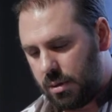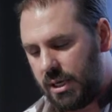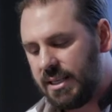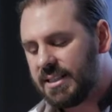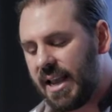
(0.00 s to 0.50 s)

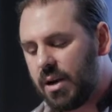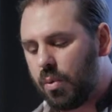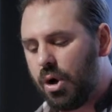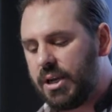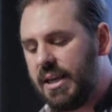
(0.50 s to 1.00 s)
In his later
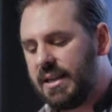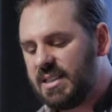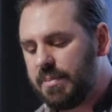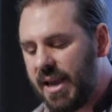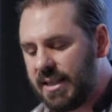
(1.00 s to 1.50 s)
work, he
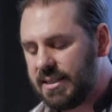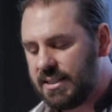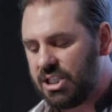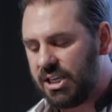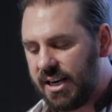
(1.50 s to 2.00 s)
expands
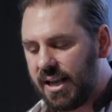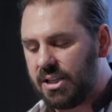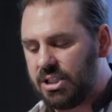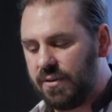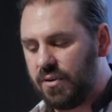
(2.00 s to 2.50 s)
his
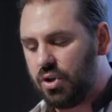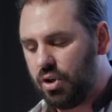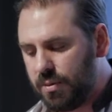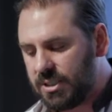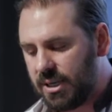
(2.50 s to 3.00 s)
genealogy of the
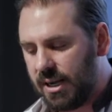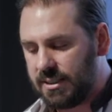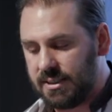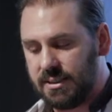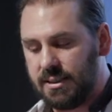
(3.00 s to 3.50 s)
human
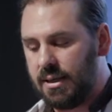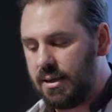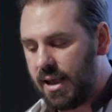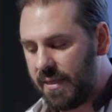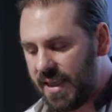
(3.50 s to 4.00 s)
sciences
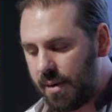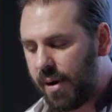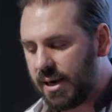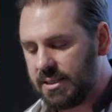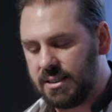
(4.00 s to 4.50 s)
and their
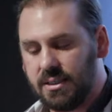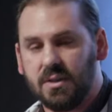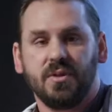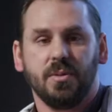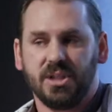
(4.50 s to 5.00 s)
practices
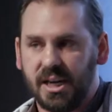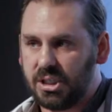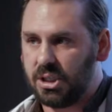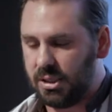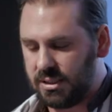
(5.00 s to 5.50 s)
of
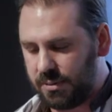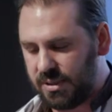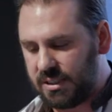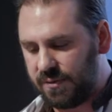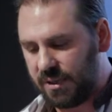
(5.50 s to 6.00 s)
subjection and
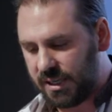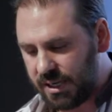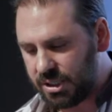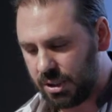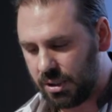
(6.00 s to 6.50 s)

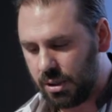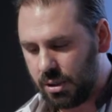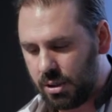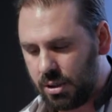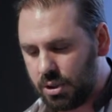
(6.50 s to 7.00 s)
subjectification
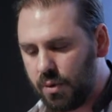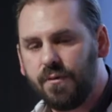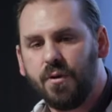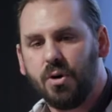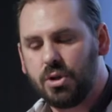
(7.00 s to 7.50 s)
to
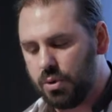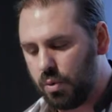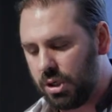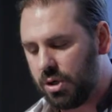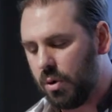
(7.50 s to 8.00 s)
refer to
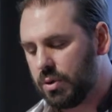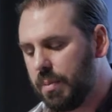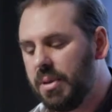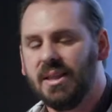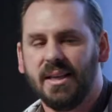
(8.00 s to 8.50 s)
what he calls a
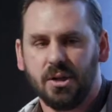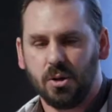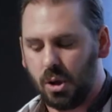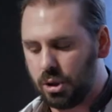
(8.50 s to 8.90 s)
political